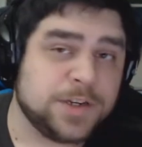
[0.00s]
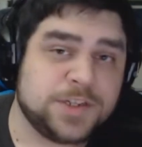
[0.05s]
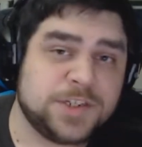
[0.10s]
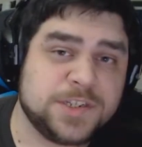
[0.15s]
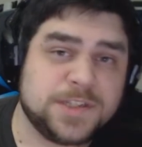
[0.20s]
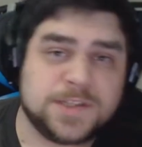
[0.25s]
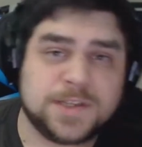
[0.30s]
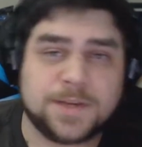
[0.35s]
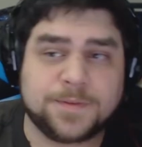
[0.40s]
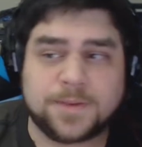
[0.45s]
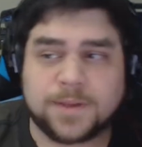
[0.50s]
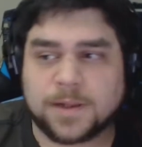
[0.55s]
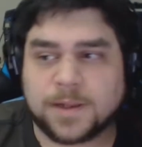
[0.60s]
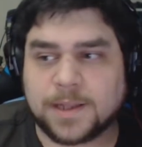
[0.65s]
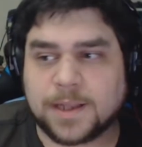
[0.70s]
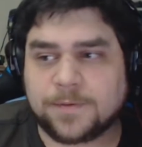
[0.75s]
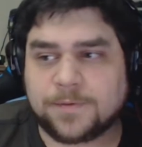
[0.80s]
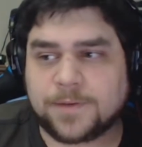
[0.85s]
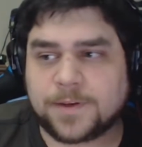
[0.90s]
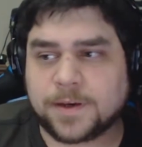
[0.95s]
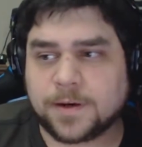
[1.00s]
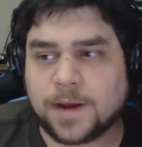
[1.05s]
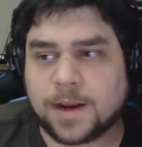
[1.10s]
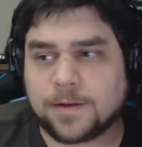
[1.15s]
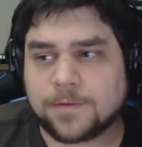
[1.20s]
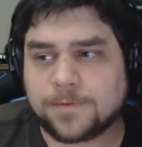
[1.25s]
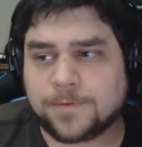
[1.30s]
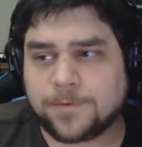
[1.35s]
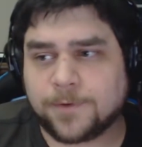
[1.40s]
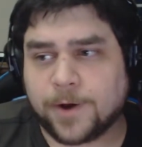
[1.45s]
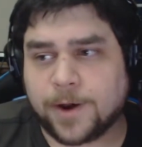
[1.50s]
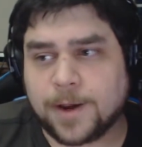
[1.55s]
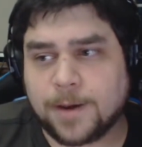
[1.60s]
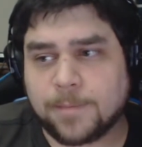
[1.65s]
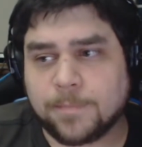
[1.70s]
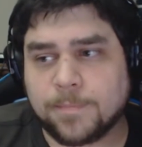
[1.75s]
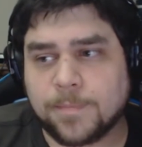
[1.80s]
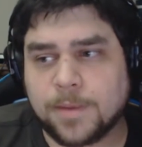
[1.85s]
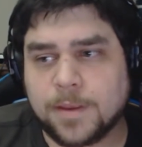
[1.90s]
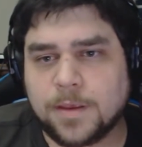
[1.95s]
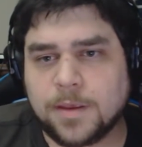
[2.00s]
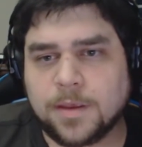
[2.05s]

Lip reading: It's just off to the left here out of frame.